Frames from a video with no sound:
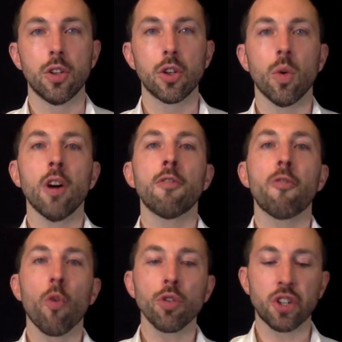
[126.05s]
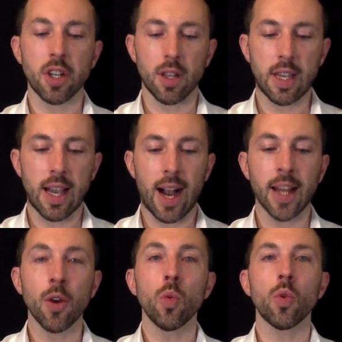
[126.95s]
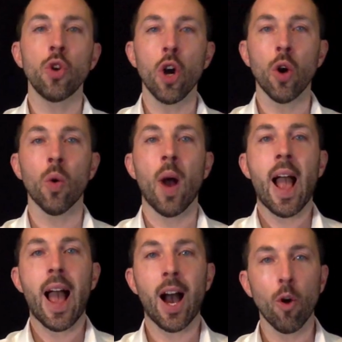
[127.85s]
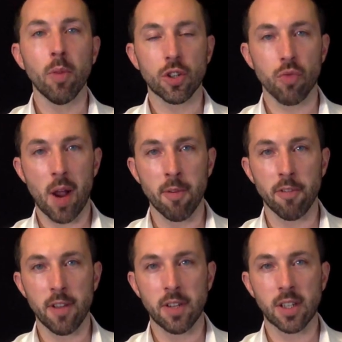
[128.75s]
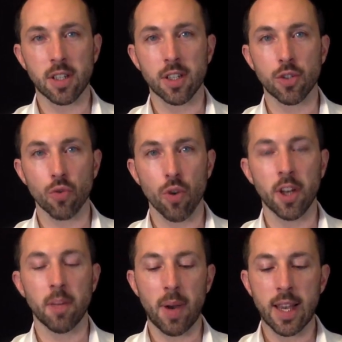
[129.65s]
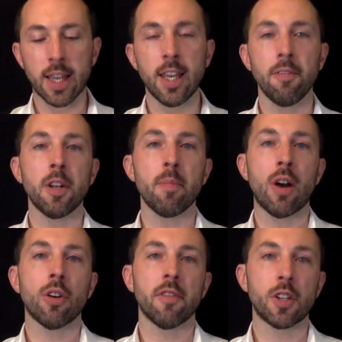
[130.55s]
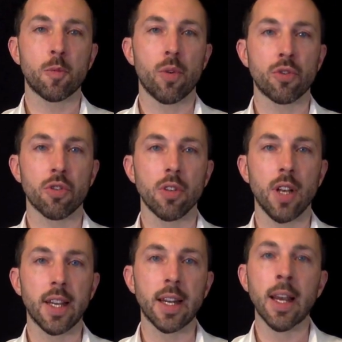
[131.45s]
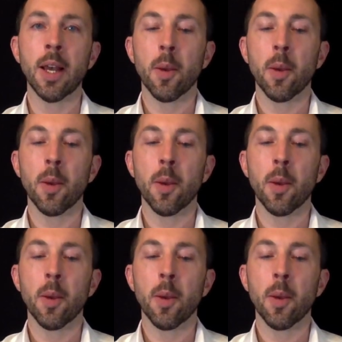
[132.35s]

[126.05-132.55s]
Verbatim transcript: So unfortunately, I don't know how much riboflavin is destroyed by a given amount of exposure to light.